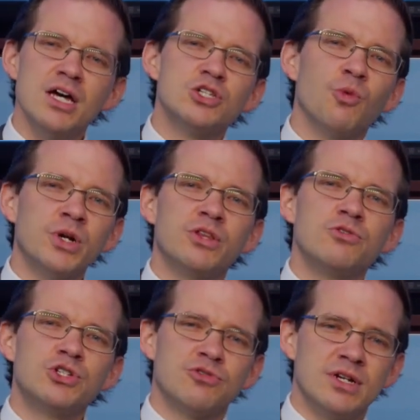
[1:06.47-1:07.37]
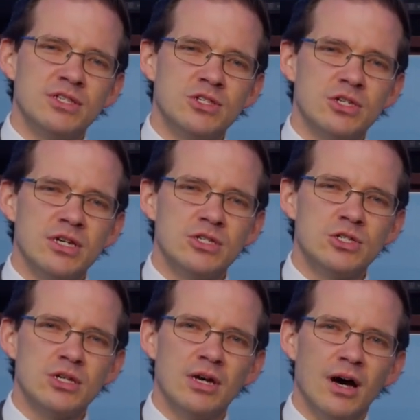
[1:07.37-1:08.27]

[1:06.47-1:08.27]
So one of those trends is